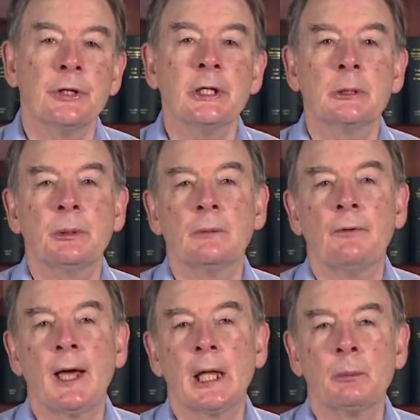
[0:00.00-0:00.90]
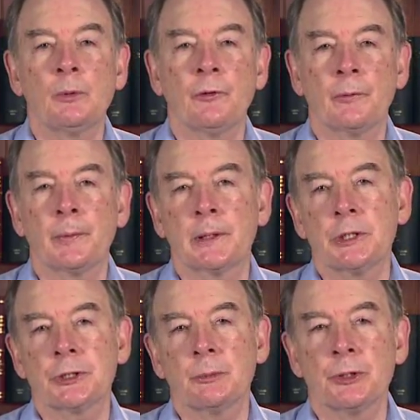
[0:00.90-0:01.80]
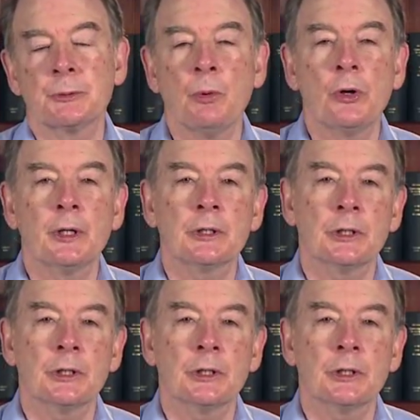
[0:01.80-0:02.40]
need to be available for participants' morning